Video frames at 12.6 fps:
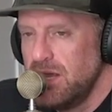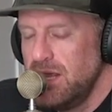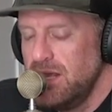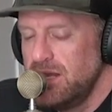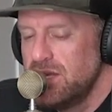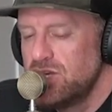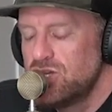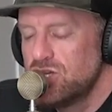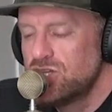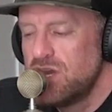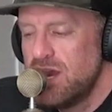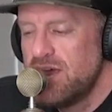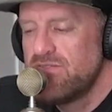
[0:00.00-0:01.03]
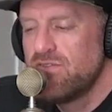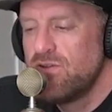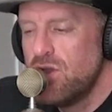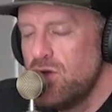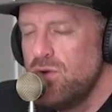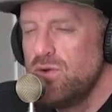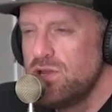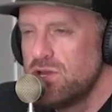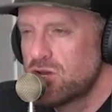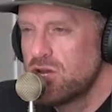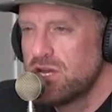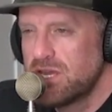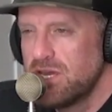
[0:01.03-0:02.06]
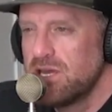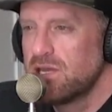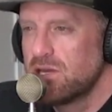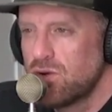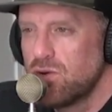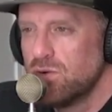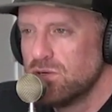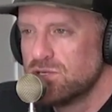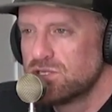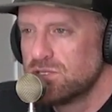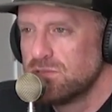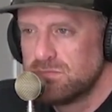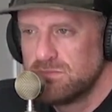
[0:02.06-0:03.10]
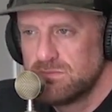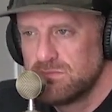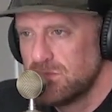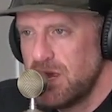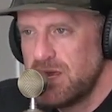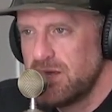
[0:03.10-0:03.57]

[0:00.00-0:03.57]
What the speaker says: And you just never know who you're going to get in a course, right?